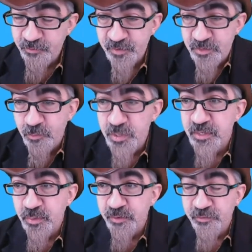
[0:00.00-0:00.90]
for some
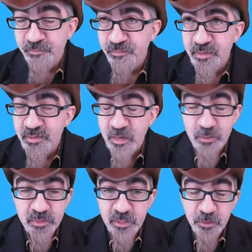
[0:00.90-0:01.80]
reason, since I
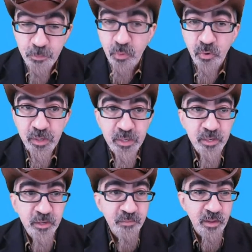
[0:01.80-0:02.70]
was a little boy,
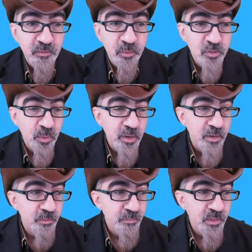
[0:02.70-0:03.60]
I've always wanted
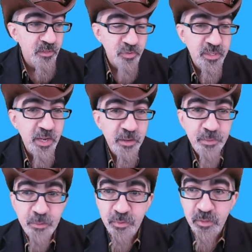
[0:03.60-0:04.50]
to entertain
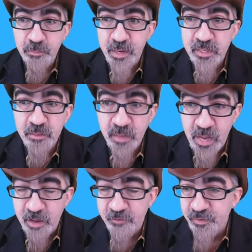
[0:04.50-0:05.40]
people and make them
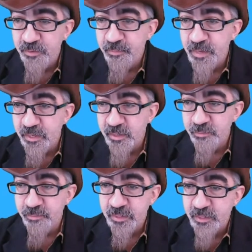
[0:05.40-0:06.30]
laugh and make
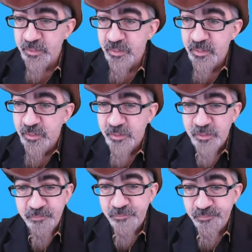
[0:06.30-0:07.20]
them.
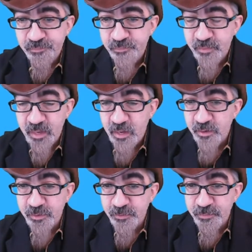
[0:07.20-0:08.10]
I don't know,